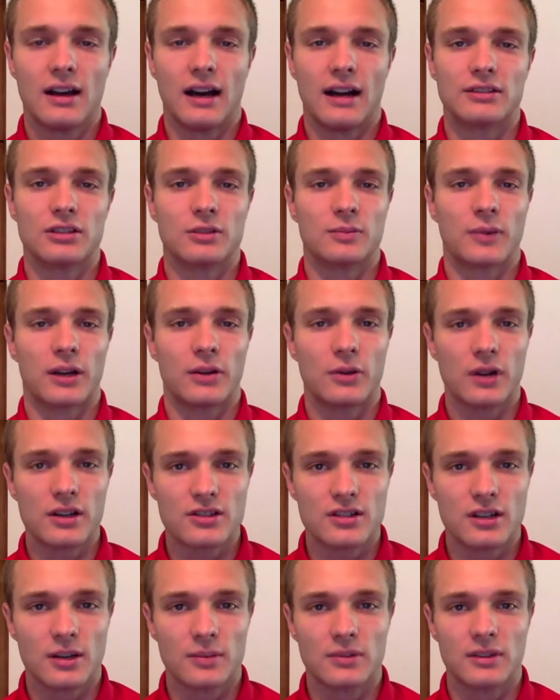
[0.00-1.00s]
I took my
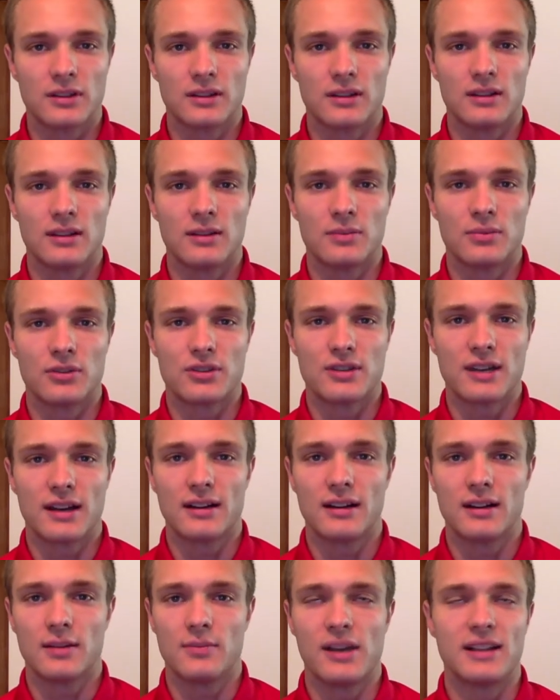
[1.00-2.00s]
question up to the
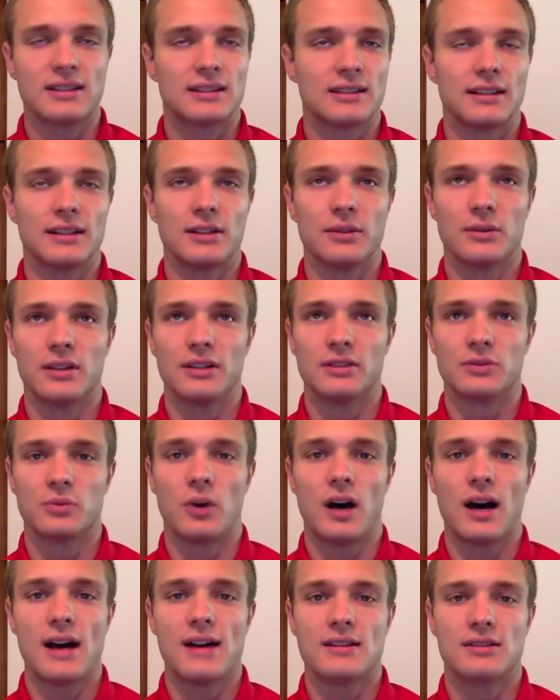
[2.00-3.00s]
presenter and basically it was,
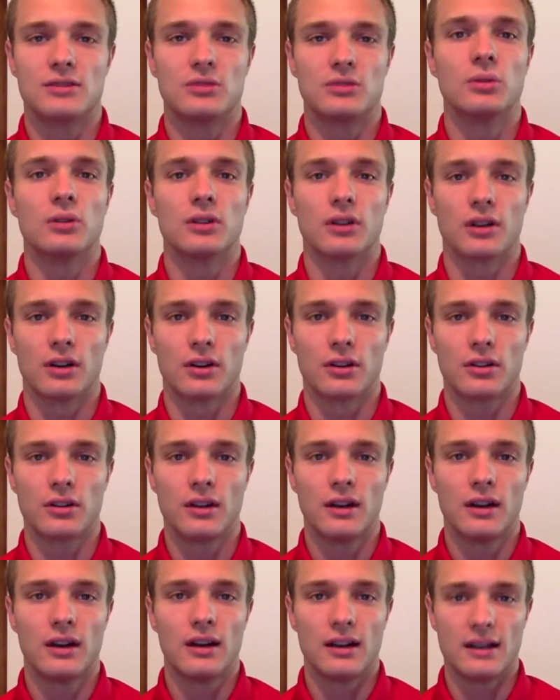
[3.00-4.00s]
why is Google Earth
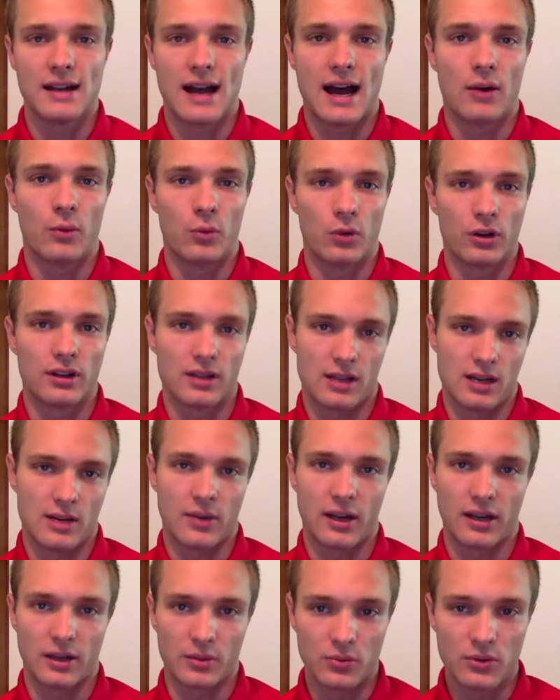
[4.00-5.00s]
not working on
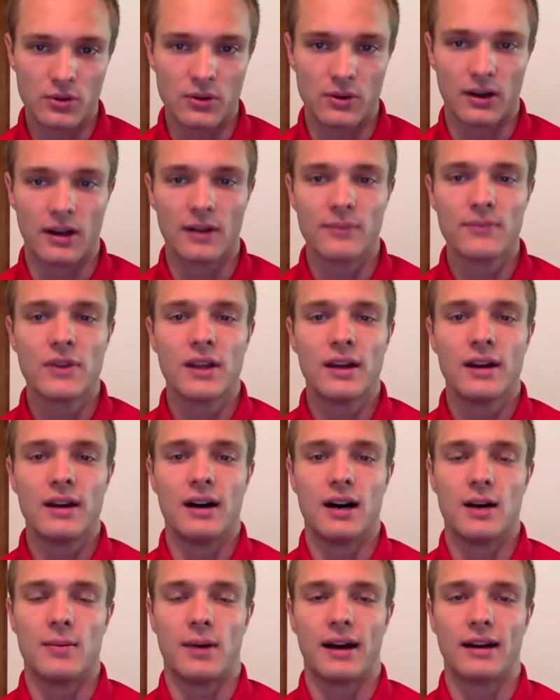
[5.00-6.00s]
my computer?
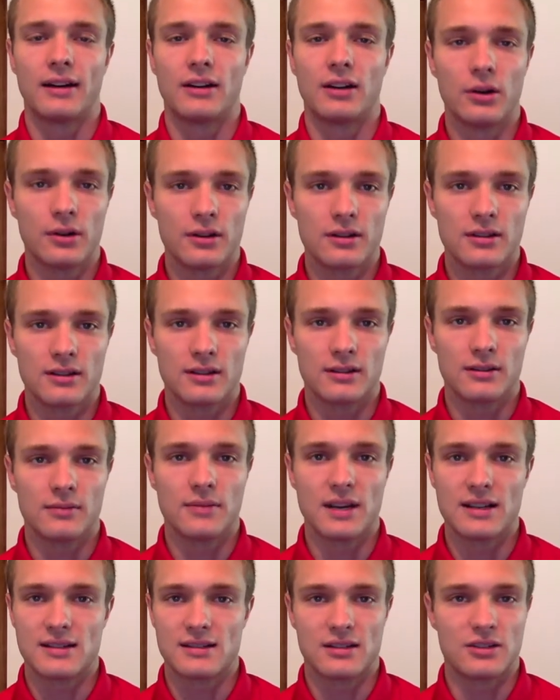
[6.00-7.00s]
I encoded the
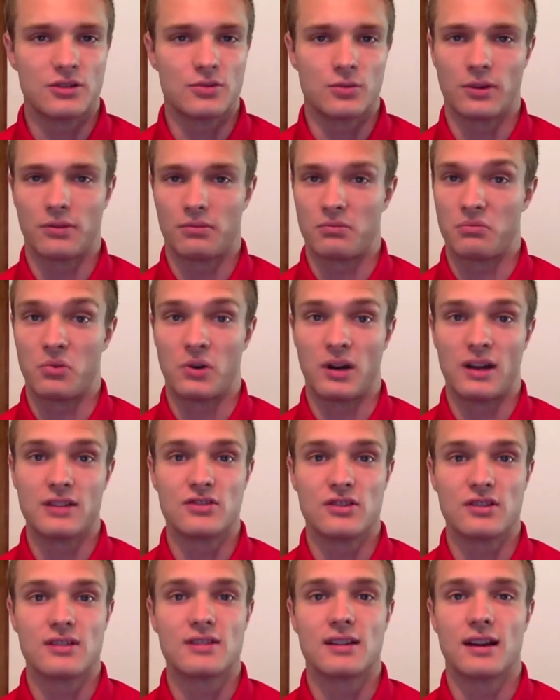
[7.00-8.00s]
message with what I
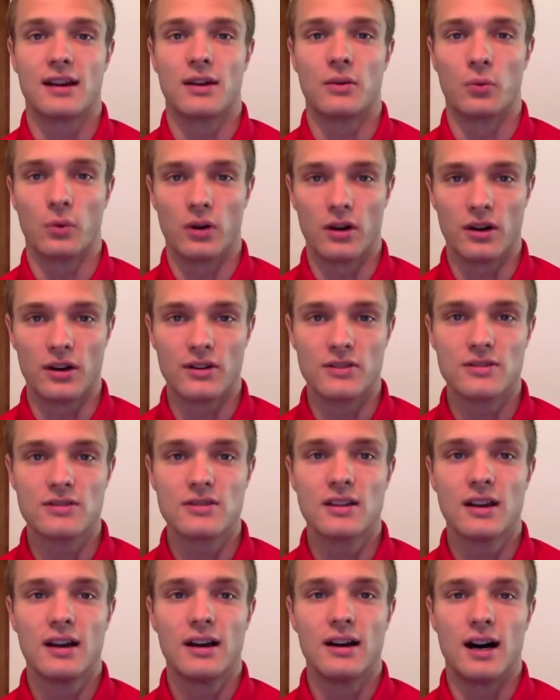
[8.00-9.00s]
just said,
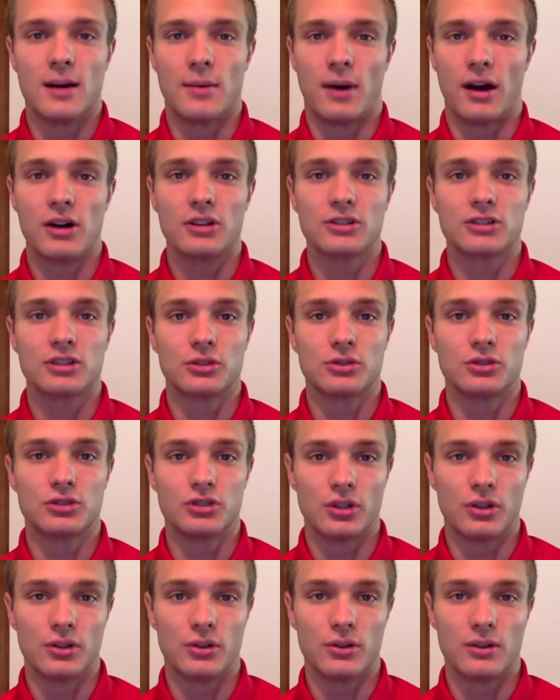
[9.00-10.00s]
words. I also
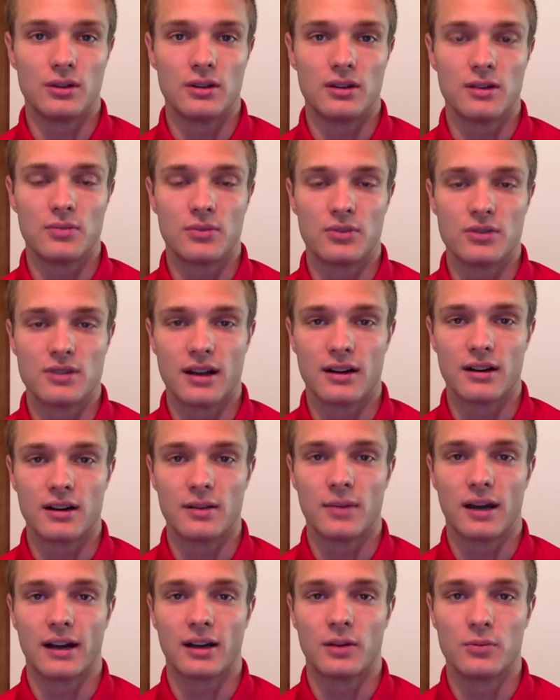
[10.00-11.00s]
showed the presenter
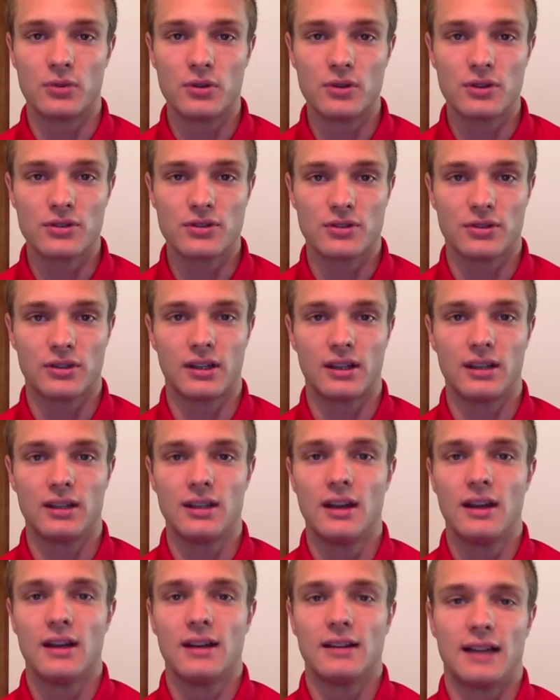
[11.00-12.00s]
my computer screen
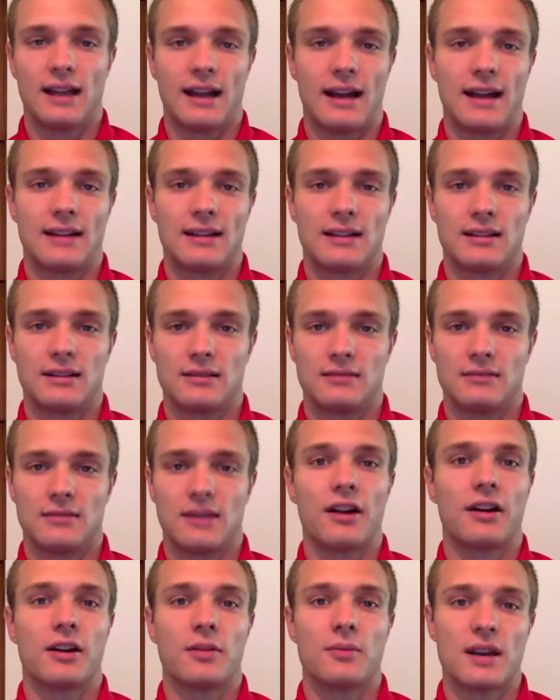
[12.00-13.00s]
that had the
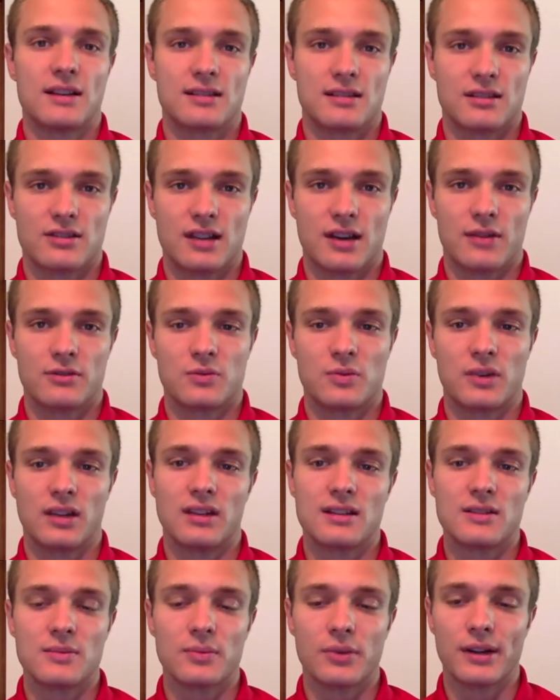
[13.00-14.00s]
error message that was being
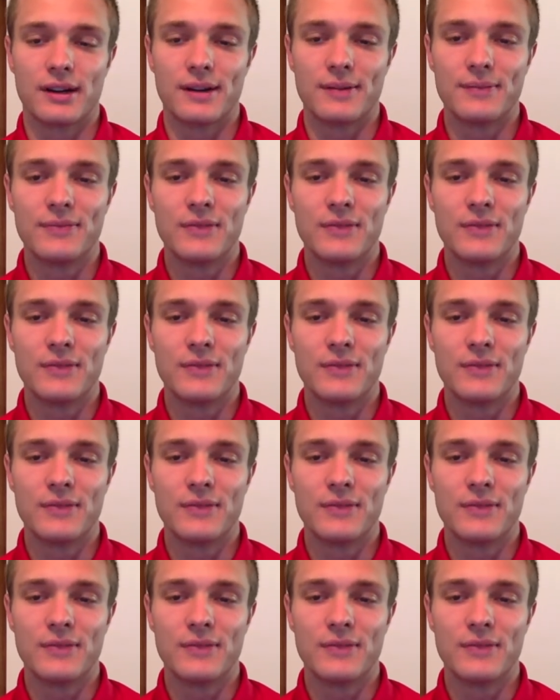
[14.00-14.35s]
displayed.